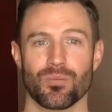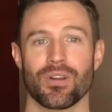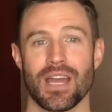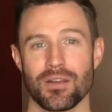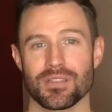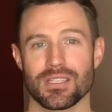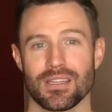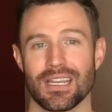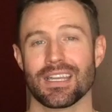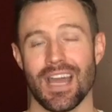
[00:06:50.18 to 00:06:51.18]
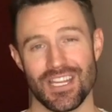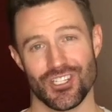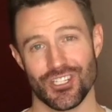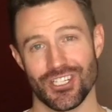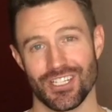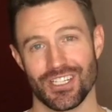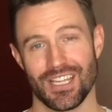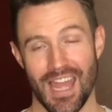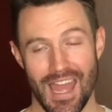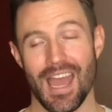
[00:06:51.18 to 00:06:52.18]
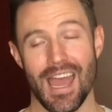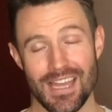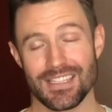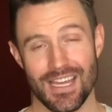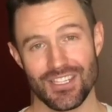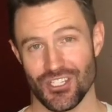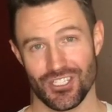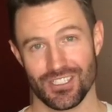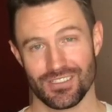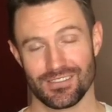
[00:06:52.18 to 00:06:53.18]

Pronounce Niger as Niger.